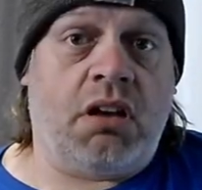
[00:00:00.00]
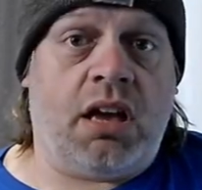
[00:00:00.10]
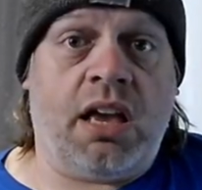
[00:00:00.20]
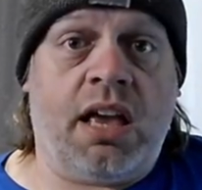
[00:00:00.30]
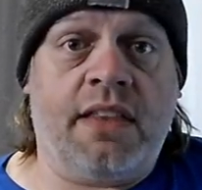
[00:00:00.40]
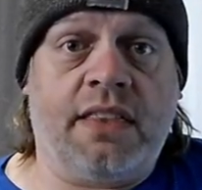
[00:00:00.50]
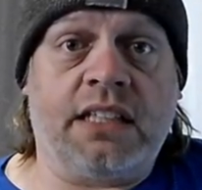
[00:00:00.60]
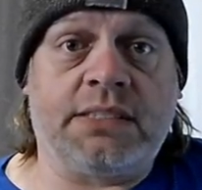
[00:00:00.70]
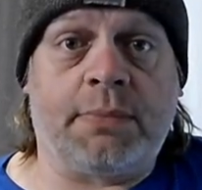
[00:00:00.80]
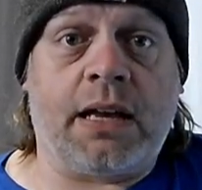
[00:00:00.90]
and, and
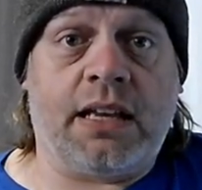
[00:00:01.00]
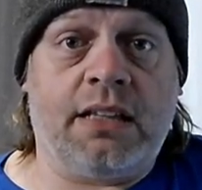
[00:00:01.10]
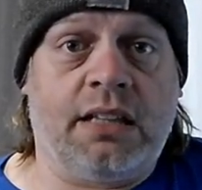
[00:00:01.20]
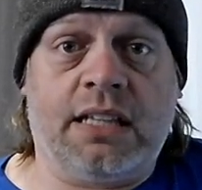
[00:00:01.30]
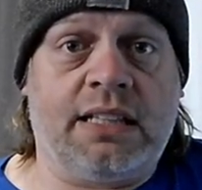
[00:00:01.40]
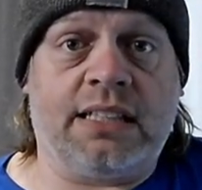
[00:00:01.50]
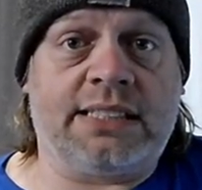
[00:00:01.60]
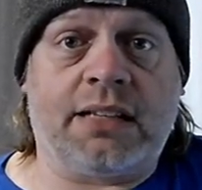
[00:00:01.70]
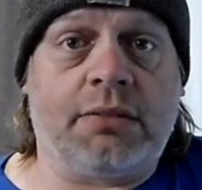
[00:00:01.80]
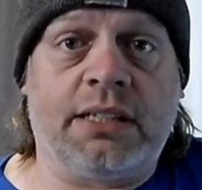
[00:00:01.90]
that's my that, that's
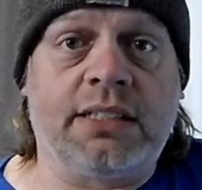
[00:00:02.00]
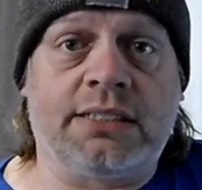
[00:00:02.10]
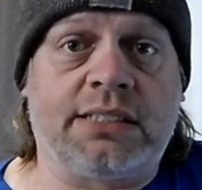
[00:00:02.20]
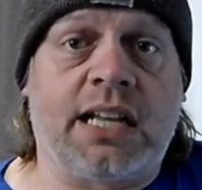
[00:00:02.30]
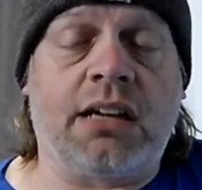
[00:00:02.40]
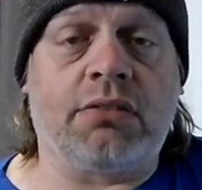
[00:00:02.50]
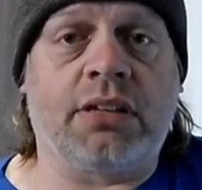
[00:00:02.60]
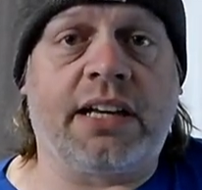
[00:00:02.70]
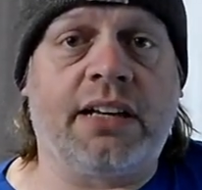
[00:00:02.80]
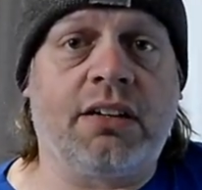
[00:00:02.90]
how it is, and I don't
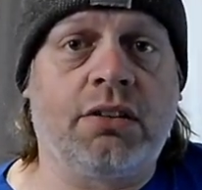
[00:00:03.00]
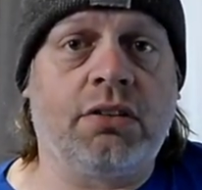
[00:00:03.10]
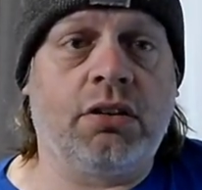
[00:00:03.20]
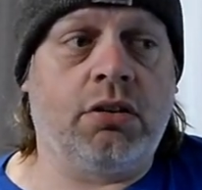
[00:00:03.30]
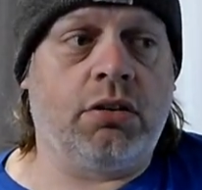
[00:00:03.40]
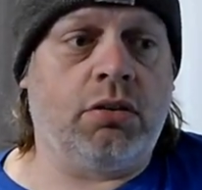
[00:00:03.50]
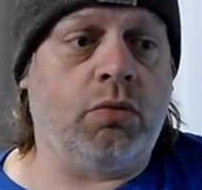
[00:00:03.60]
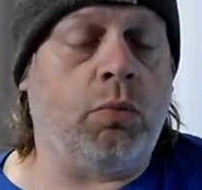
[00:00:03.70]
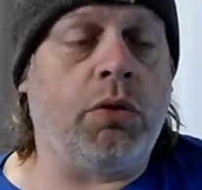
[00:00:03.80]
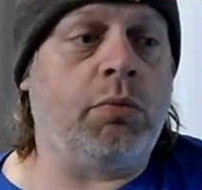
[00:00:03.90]
care
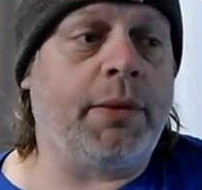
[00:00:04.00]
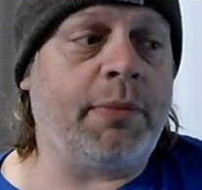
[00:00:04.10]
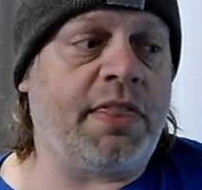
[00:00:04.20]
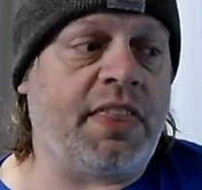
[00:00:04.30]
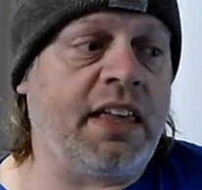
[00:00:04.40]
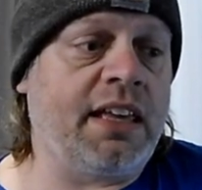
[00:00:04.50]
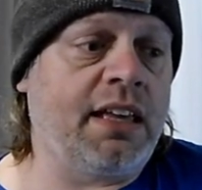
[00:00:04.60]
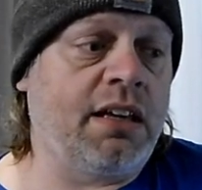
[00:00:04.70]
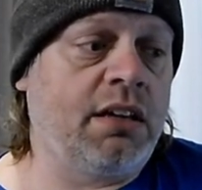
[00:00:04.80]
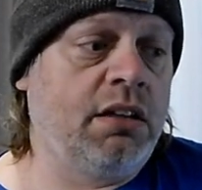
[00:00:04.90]
what women think.
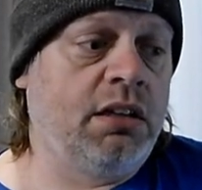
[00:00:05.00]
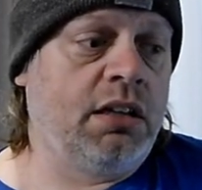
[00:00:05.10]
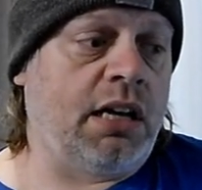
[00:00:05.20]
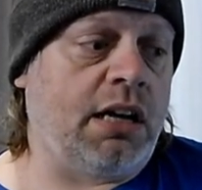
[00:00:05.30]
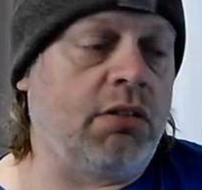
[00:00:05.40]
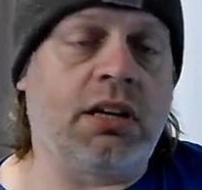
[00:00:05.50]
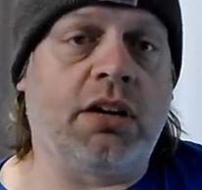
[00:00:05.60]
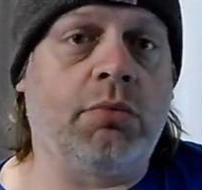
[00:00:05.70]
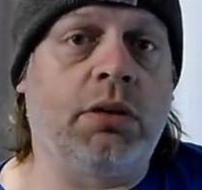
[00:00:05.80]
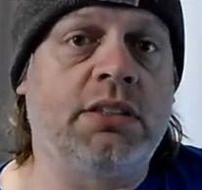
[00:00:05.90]
I don't
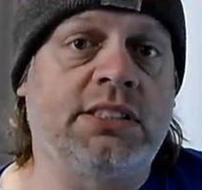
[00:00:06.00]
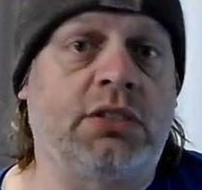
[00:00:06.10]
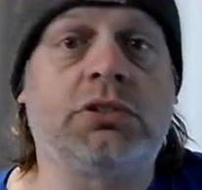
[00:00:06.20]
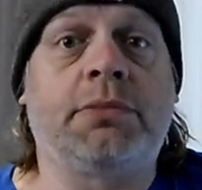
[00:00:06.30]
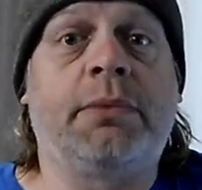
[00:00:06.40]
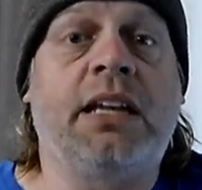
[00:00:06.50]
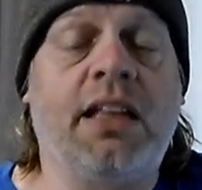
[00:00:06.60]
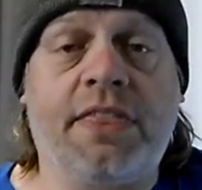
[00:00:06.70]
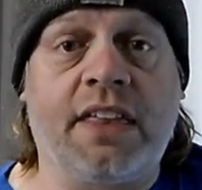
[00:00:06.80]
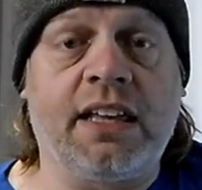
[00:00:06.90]
care what social
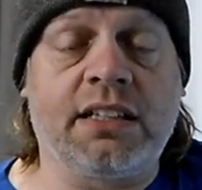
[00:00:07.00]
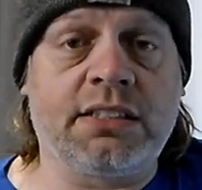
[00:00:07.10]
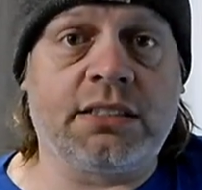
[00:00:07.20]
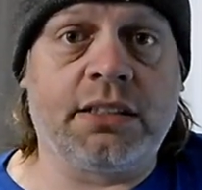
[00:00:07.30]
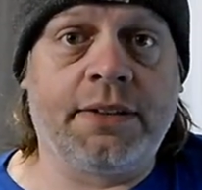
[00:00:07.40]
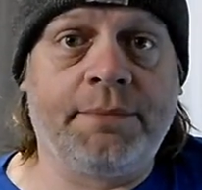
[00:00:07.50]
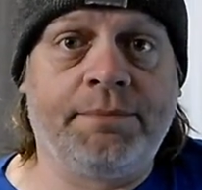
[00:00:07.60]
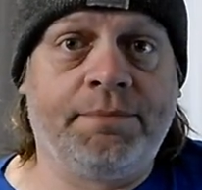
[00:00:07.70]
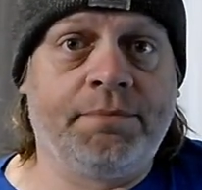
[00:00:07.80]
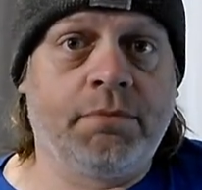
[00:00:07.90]
media thinks.
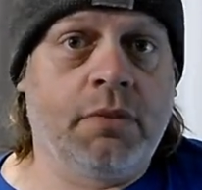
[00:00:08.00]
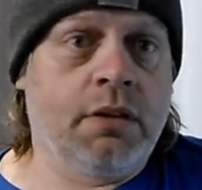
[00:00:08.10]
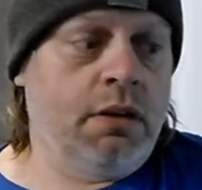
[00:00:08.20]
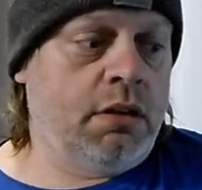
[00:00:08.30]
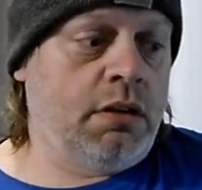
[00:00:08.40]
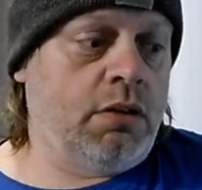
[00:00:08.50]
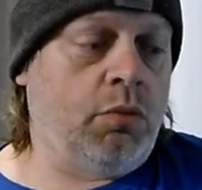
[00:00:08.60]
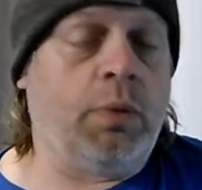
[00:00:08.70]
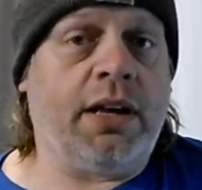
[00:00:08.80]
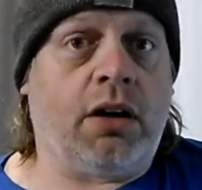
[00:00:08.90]

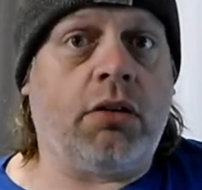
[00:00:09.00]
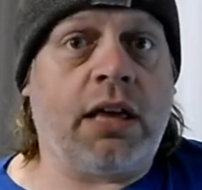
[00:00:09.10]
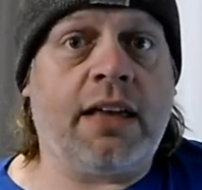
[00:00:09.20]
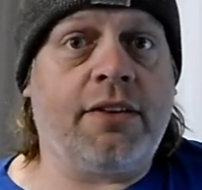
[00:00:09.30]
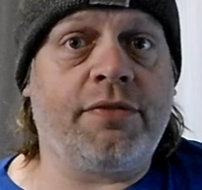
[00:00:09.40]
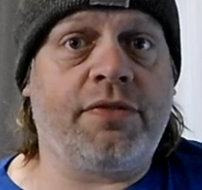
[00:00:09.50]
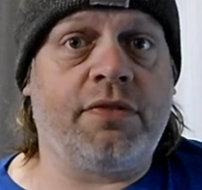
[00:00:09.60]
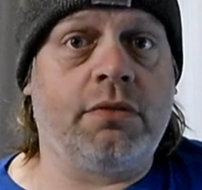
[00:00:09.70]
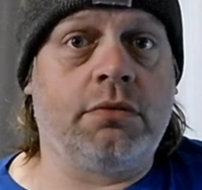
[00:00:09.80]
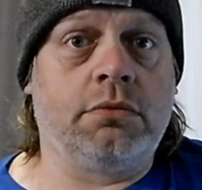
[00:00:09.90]
We all have
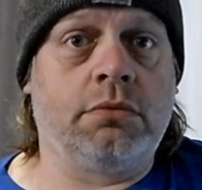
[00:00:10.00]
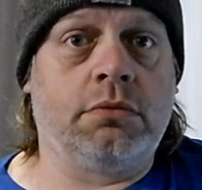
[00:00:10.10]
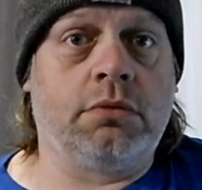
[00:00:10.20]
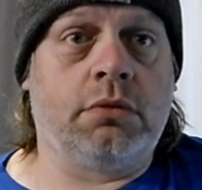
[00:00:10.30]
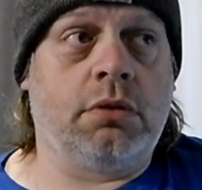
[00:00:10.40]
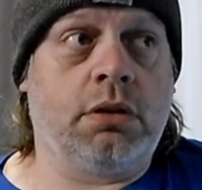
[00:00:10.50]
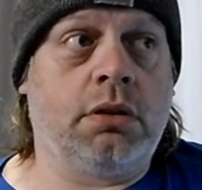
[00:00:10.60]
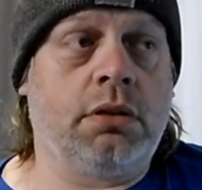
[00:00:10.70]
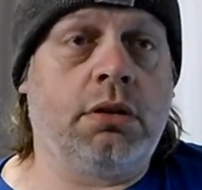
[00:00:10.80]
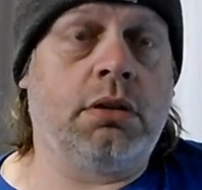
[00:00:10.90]

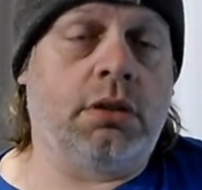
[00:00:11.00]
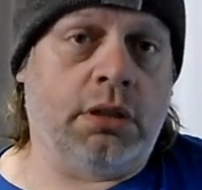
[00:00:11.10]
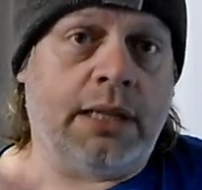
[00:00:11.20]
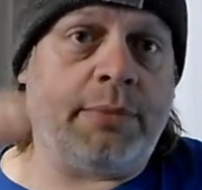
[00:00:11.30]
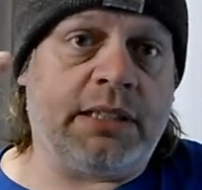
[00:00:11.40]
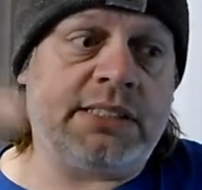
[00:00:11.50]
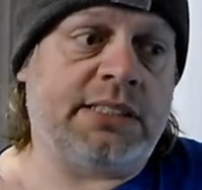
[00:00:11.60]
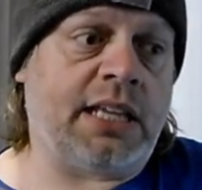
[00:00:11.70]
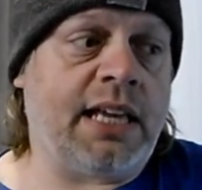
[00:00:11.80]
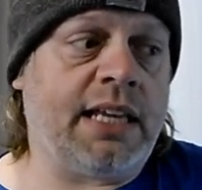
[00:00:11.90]
uh, limits
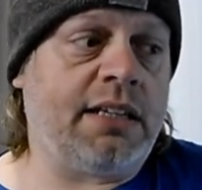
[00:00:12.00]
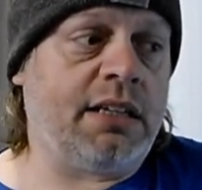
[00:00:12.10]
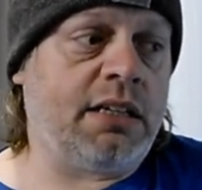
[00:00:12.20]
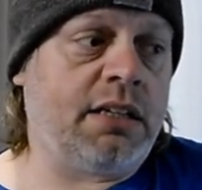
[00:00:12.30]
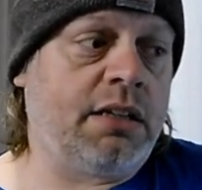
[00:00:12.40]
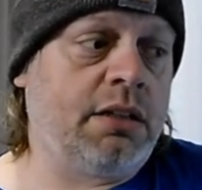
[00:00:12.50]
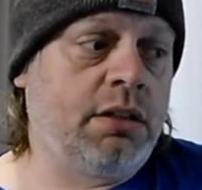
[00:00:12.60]
and uh,